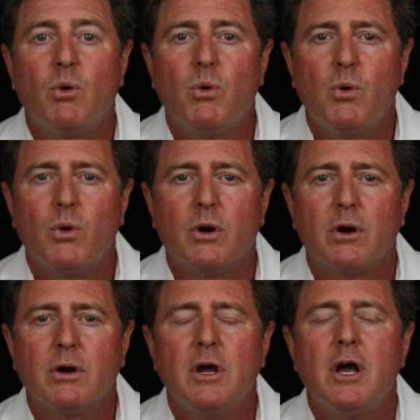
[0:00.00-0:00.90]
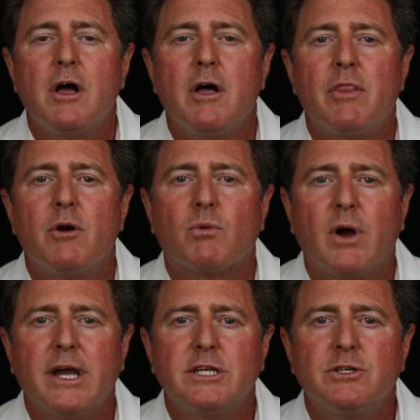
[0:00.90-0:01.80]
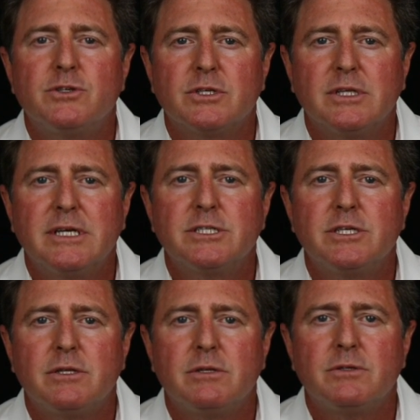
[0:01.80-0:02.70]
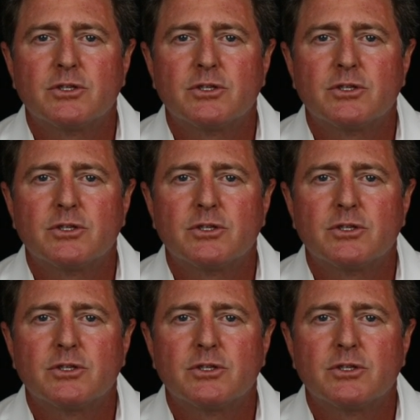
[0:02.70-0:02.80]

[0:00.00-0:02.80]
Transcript: or the right to solicit,